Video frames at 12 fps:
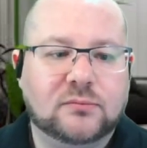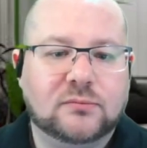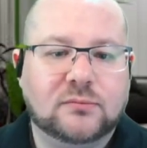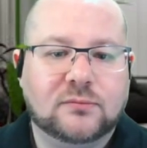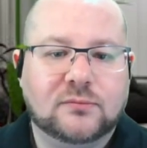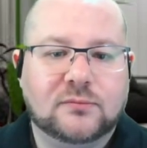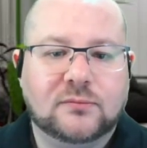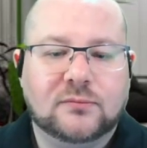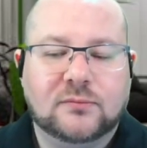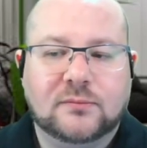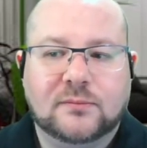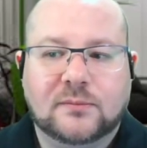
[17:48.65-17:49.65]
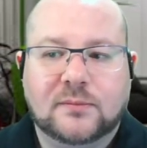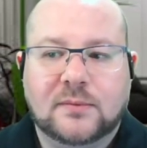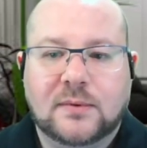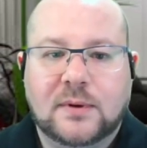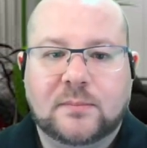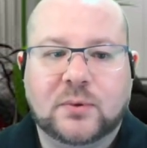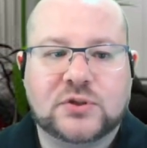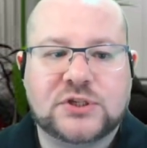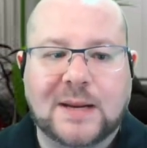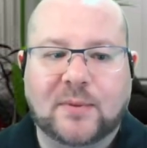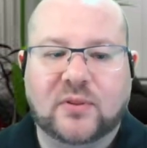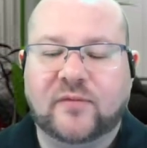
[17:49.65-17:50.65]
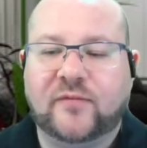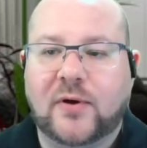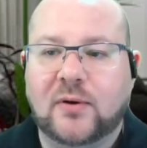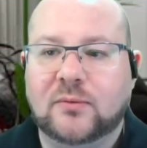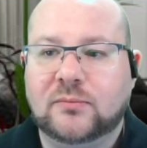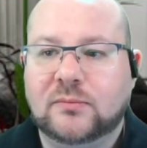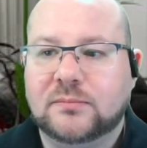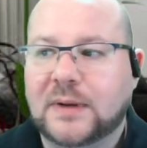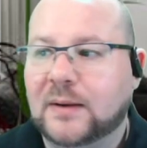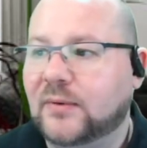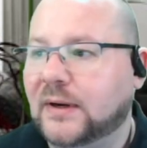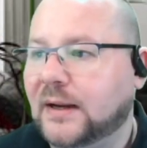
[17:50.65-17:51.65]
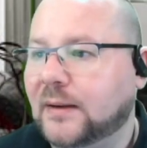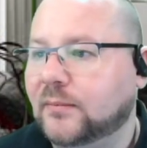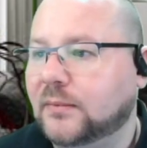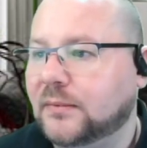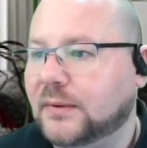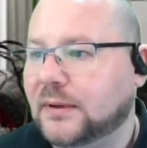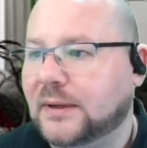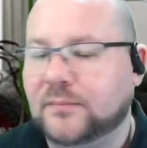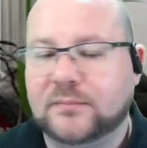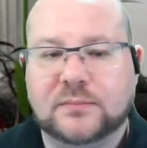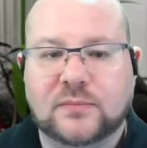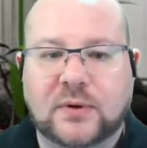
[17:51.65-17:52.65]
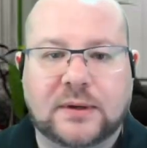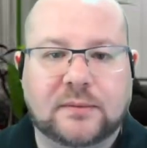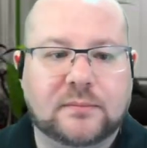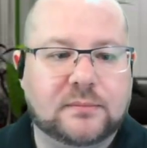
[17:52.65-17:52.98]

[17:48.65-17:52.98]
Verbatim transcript: Just keep quiet. Put Sam on the phone. All right. I'm. I'm right.